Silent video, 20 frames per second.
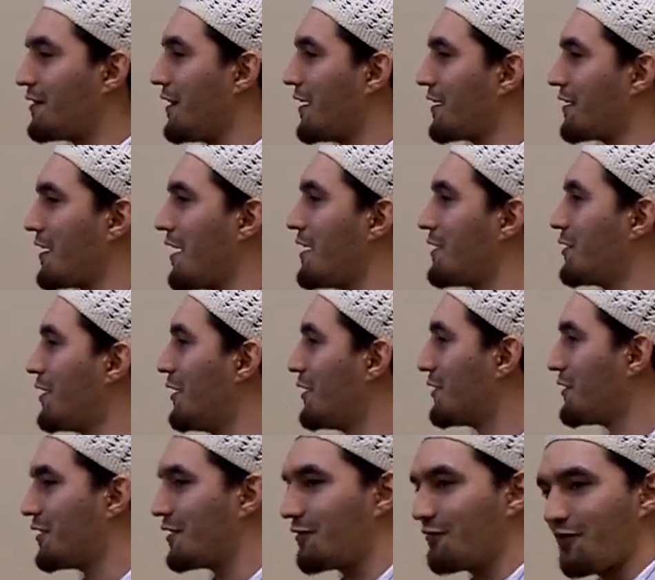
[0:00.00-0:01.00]
like
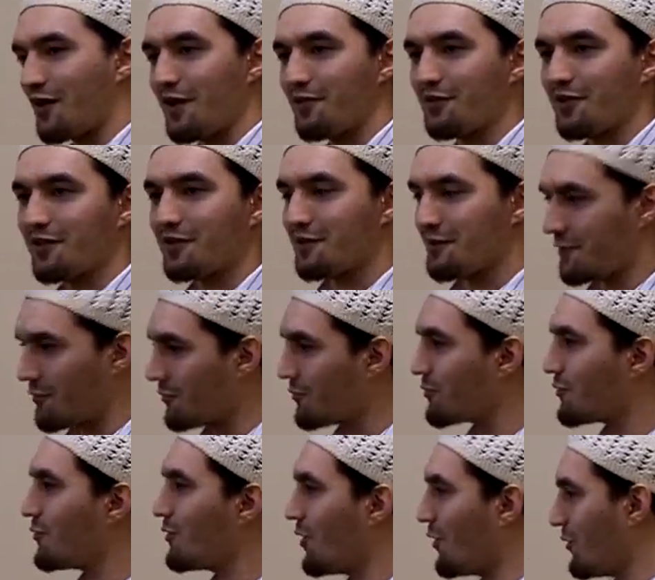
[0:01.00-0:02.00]
800, 580,
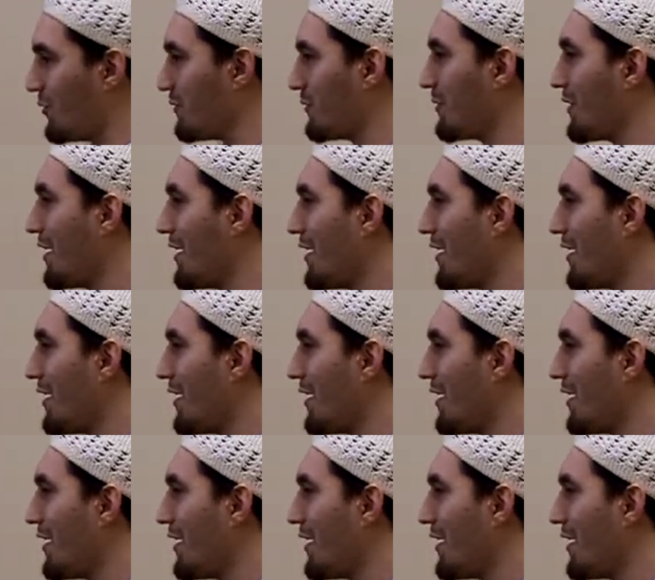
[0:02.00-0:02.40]
you know.